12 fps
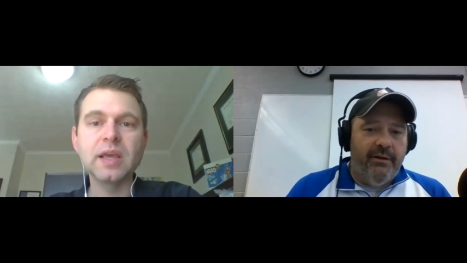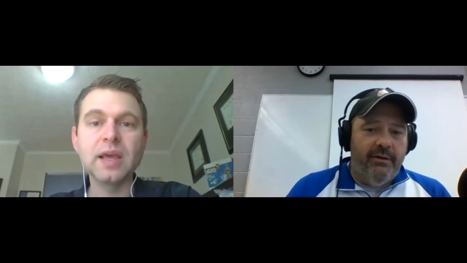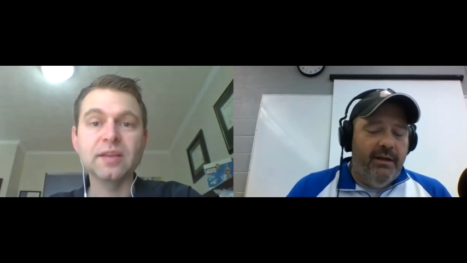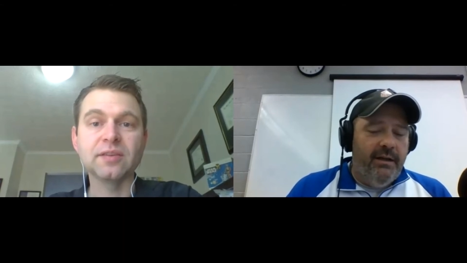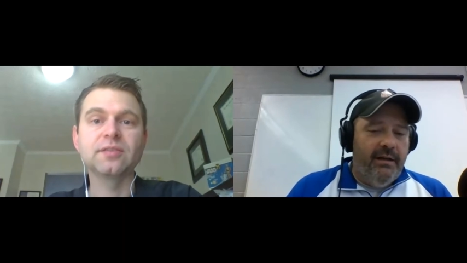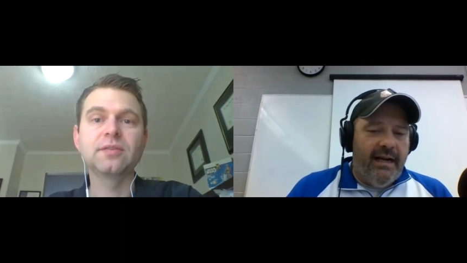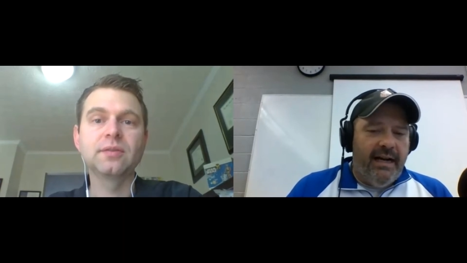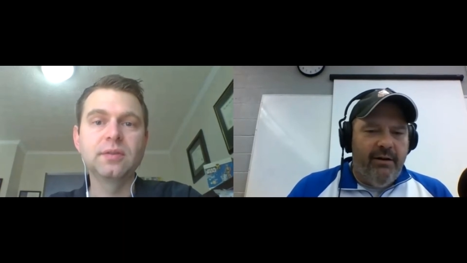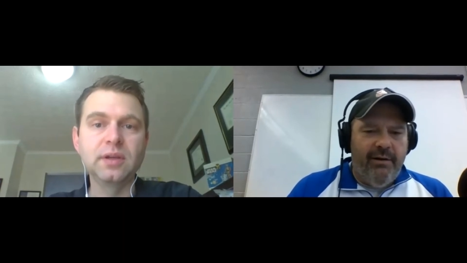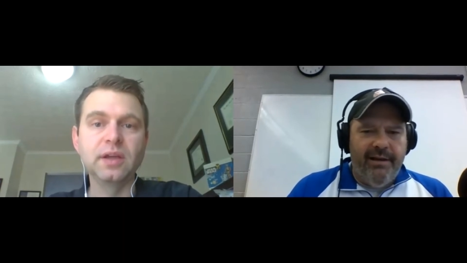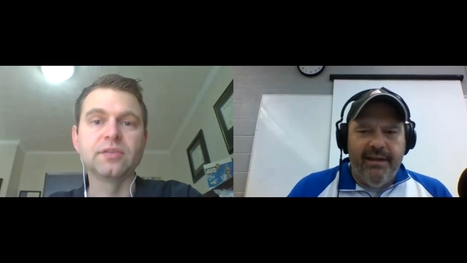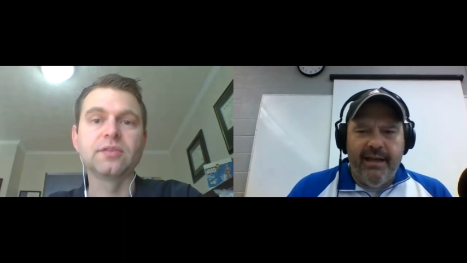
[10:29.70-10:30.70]
Speaker 1: you yes. know,
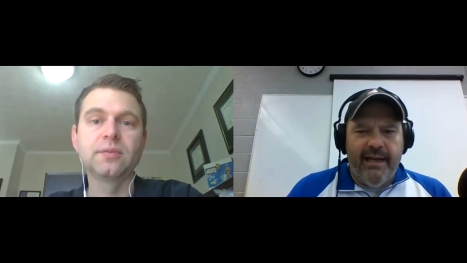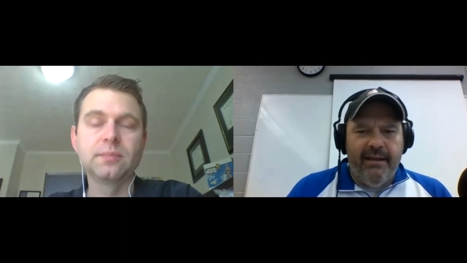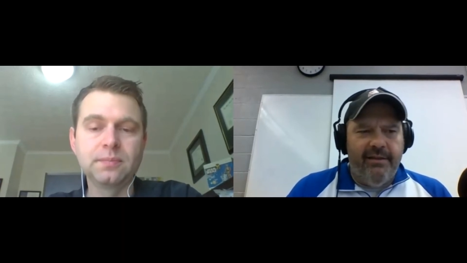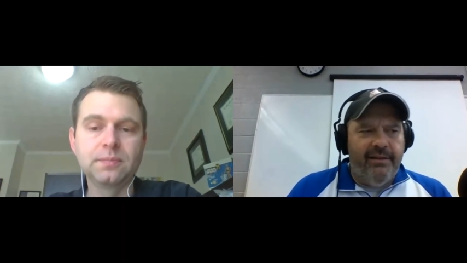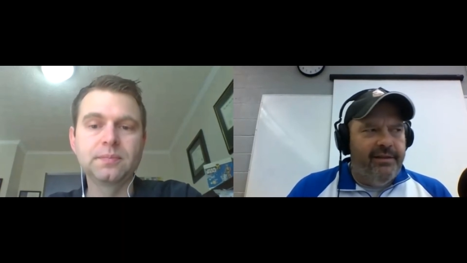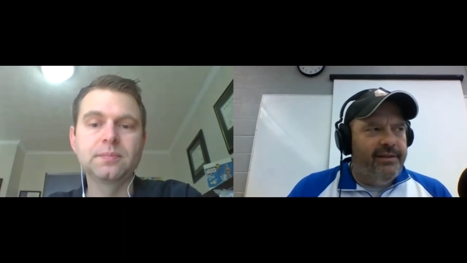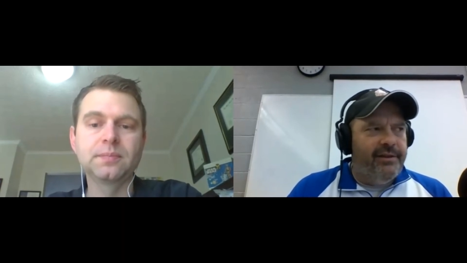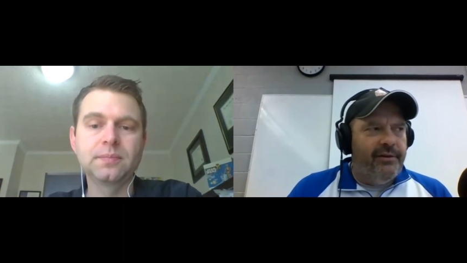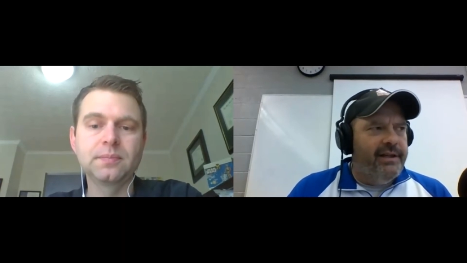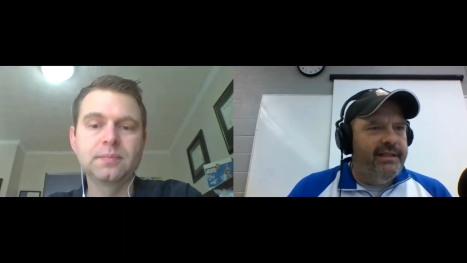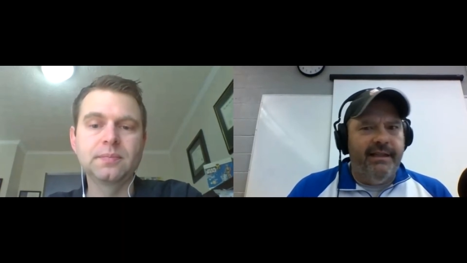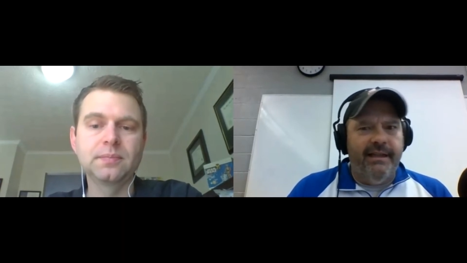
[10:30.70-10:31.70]
Ayo, yes. I think had
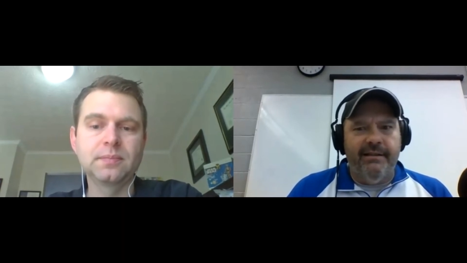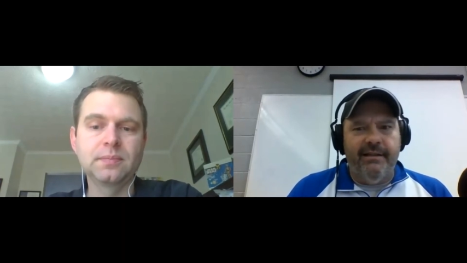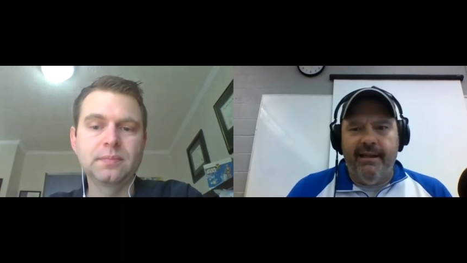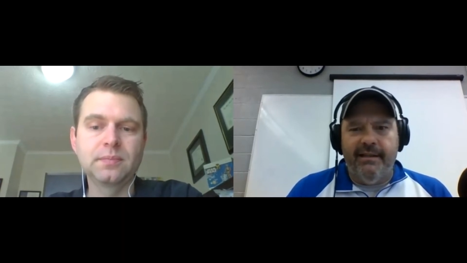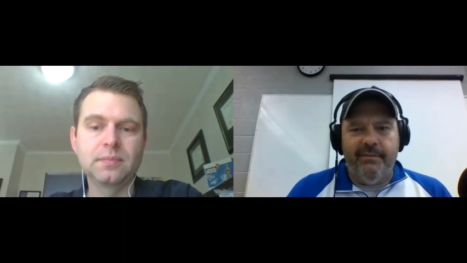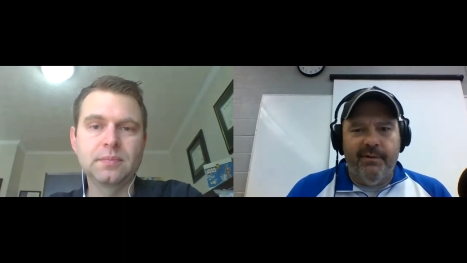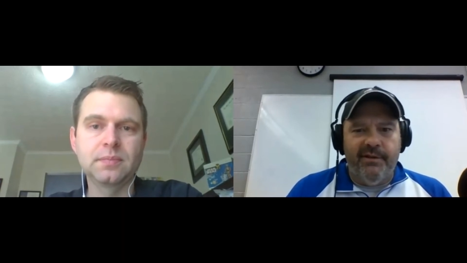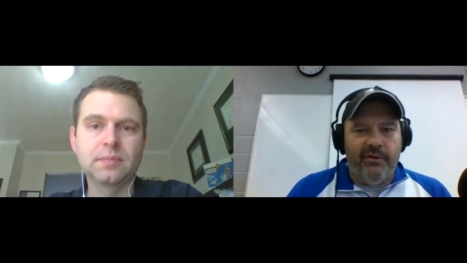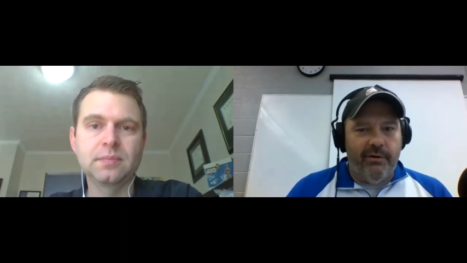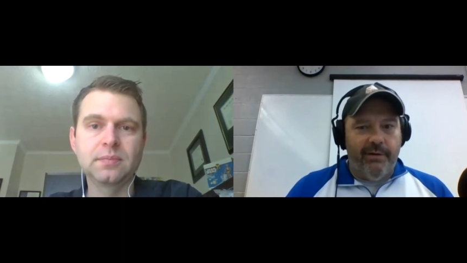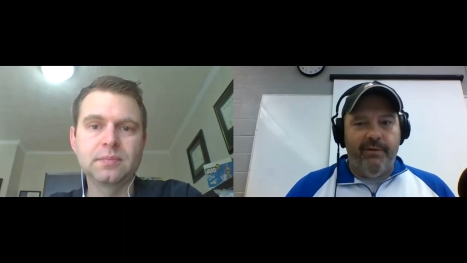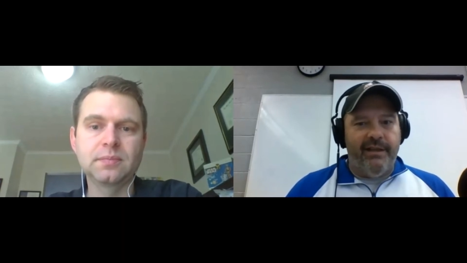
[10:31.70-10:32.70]
36 against
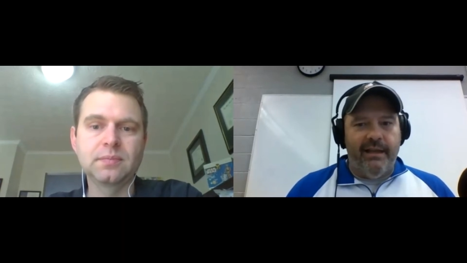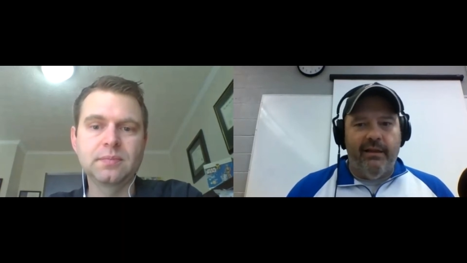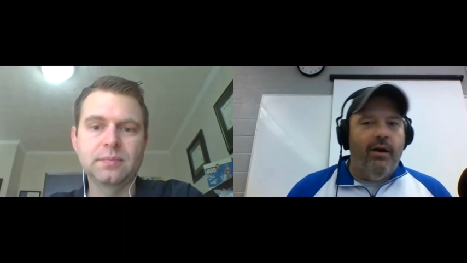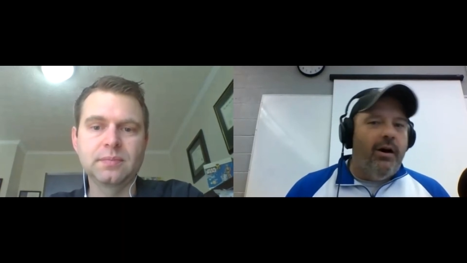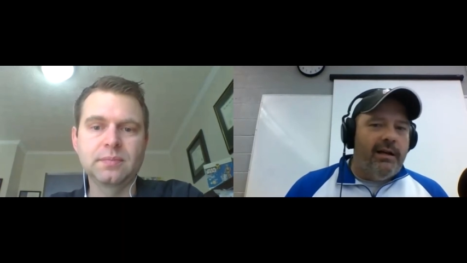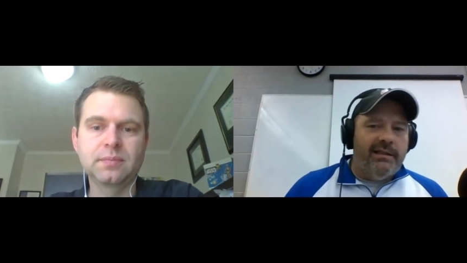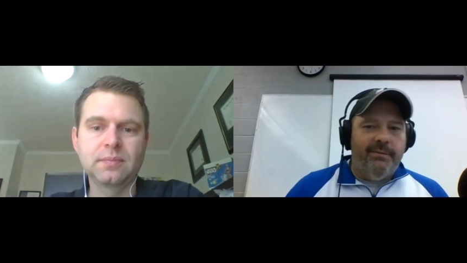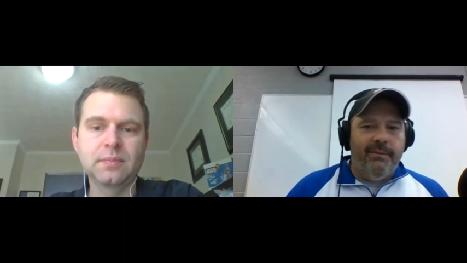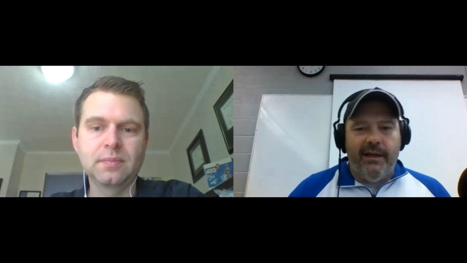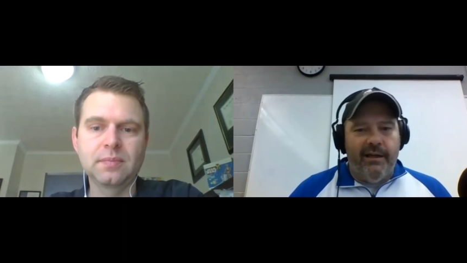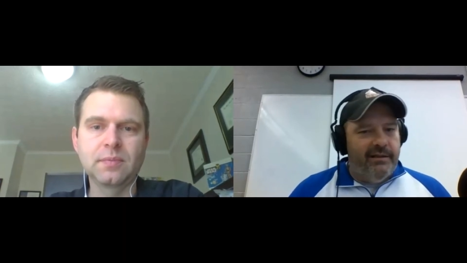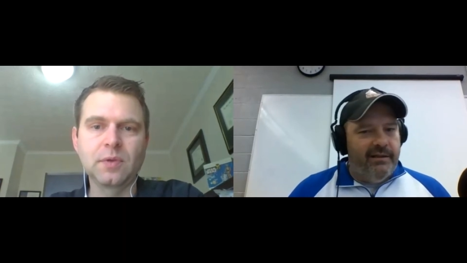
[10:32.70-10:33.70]
Missouri, but they lost
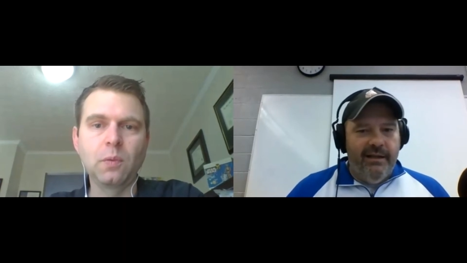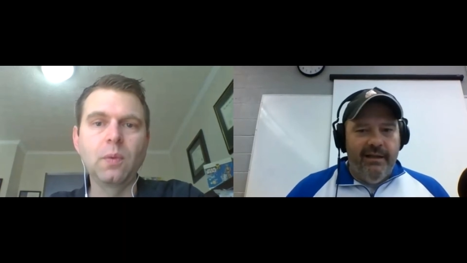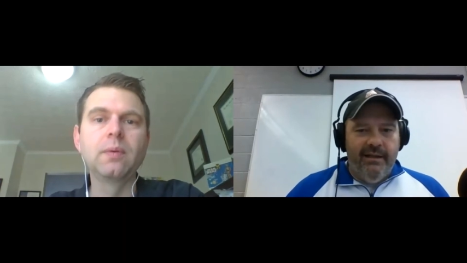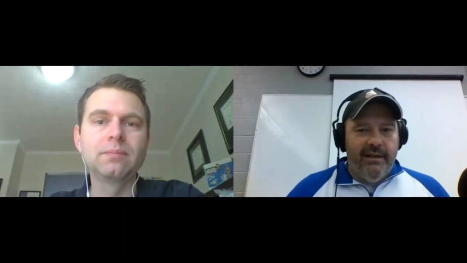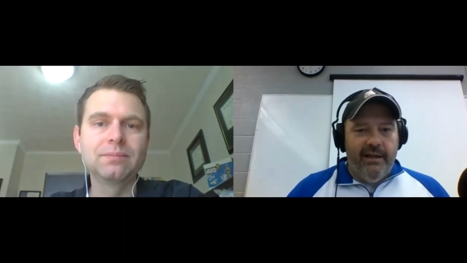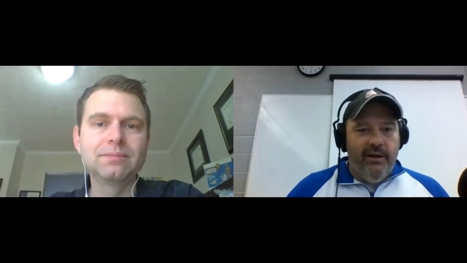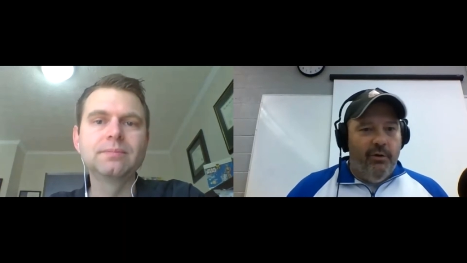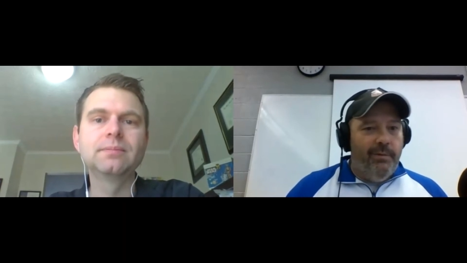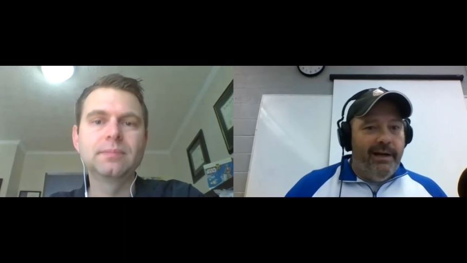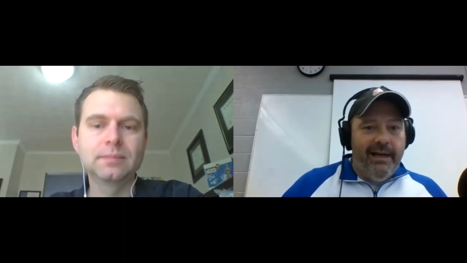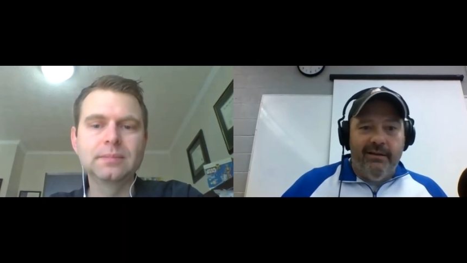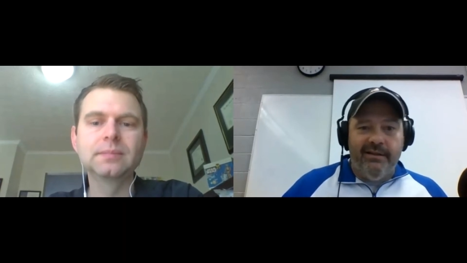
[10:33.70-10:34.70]
because
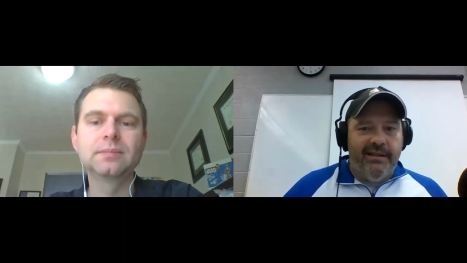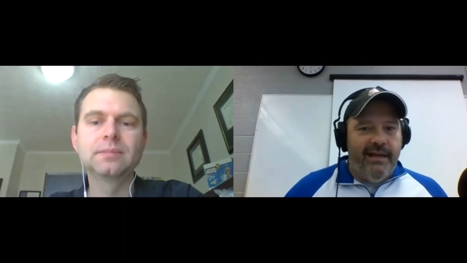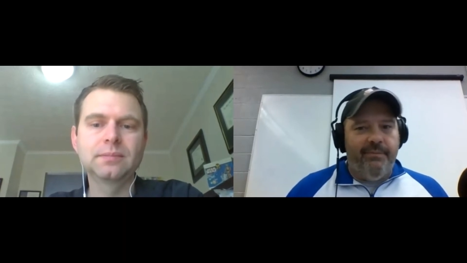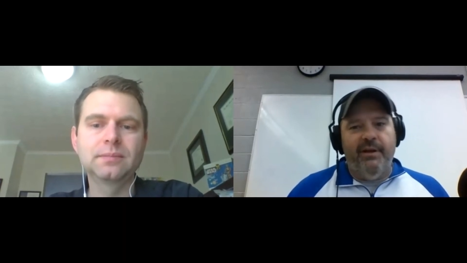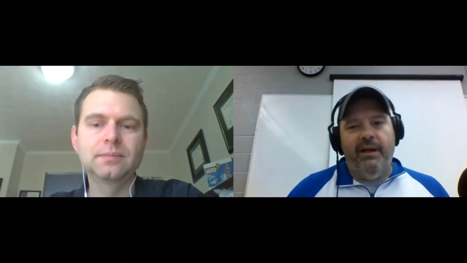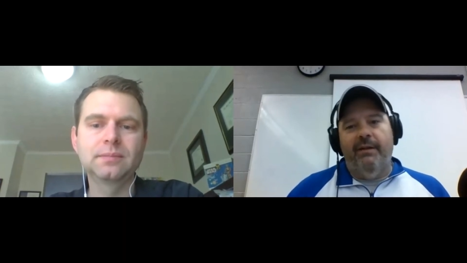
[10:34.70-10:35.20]
nobody else stepped